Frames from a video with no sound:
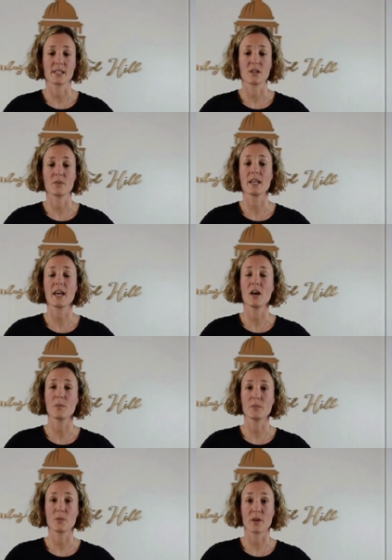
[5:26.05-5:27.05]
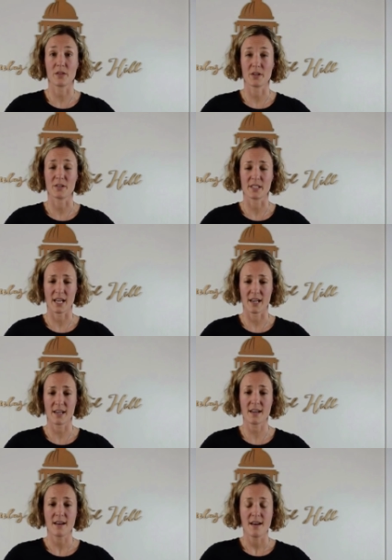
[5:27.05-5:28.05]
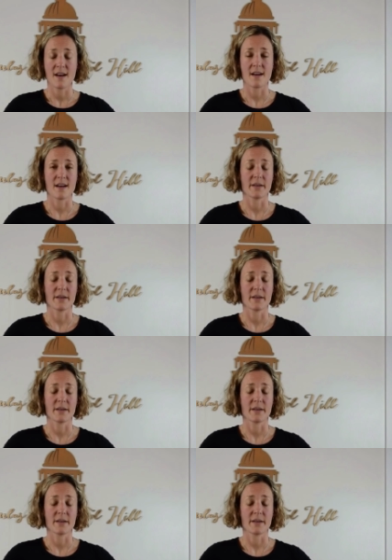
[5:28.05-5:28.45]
can really help you get through your day uh,